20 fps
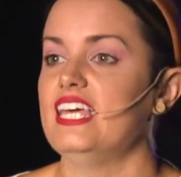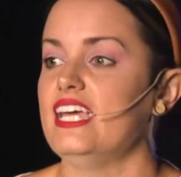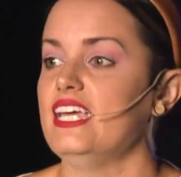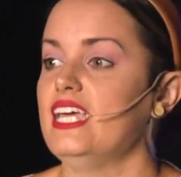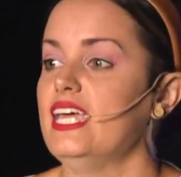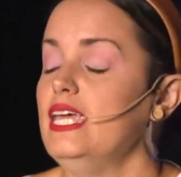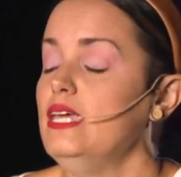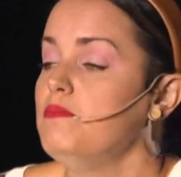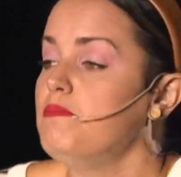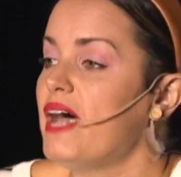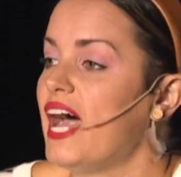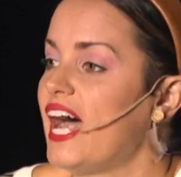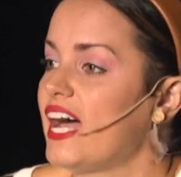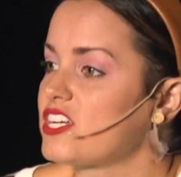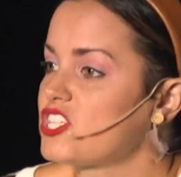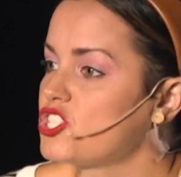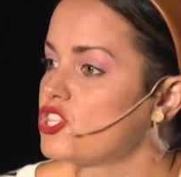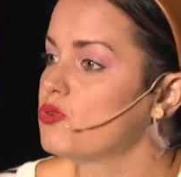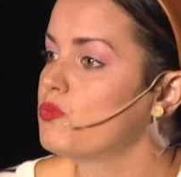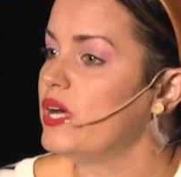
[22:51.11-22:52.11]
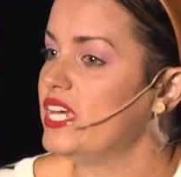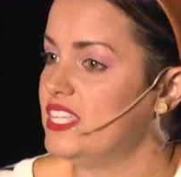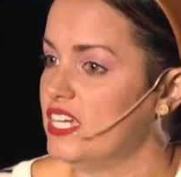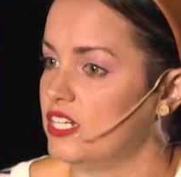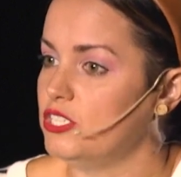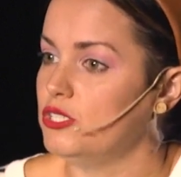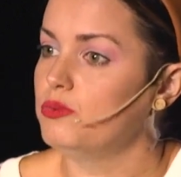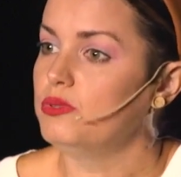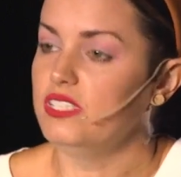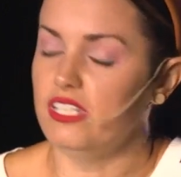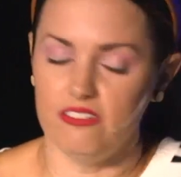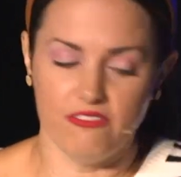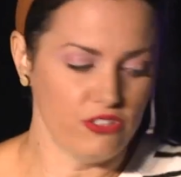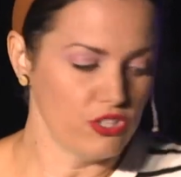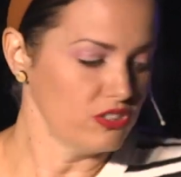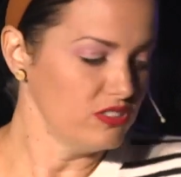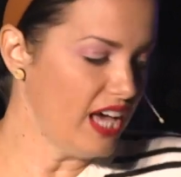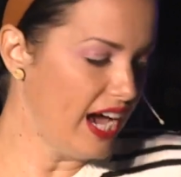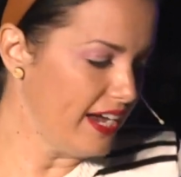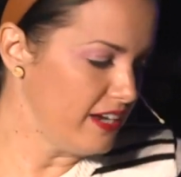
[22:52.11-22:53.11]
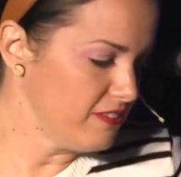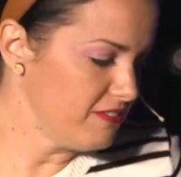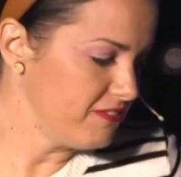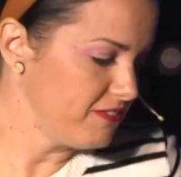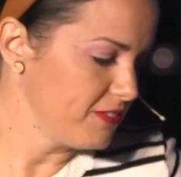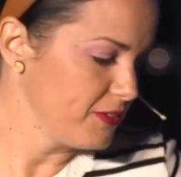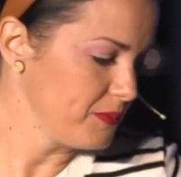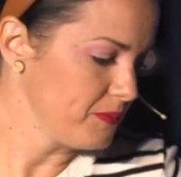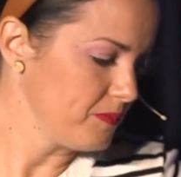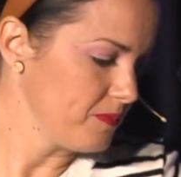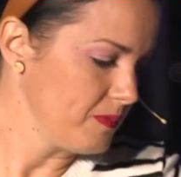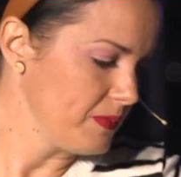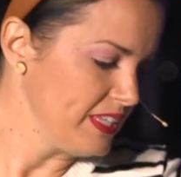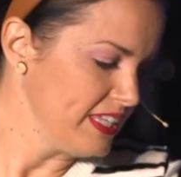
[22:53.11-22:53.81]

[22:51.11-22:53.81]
They impact the way that you live your life.